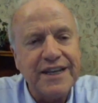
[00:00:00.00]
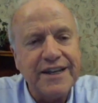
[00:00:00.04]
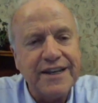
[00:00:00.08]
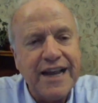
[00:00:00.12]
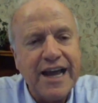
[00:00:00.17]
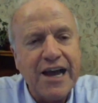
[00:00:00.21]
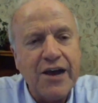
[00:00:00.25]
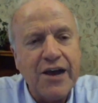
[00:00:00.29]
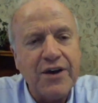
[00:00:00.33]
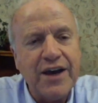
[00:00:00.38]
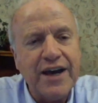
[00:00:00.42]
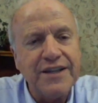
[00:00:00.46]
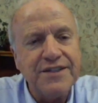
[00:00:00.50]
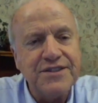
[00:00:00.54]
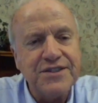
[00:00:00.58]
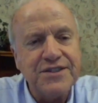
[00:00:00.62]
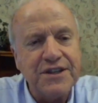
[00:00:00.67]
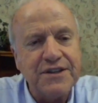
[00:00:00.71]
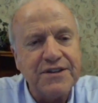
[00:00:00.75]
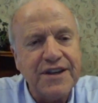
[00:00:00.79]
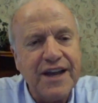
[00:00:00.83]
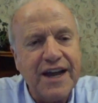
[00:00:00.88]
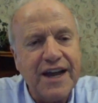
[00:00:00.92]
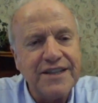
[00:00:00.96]
and now
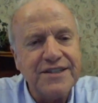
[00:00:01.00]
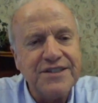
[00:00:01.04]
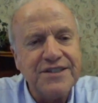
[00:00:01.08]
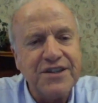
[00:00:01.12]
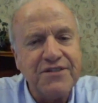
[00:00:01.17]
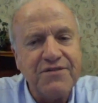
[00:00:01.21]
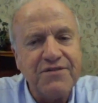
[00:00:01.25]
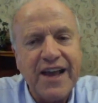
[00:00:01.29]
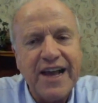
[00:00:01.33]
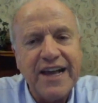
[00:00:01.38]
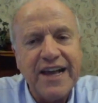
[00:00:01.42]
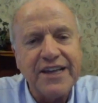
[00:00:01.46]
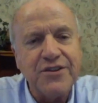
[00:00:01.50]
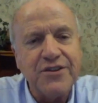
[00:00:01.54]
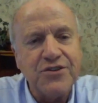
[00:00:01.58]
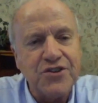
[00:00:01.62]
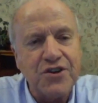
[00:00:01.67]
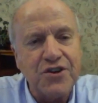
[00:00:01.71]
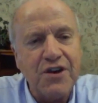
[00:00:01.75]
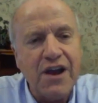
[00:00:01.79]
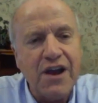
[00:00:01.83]
Hudson Hudson values are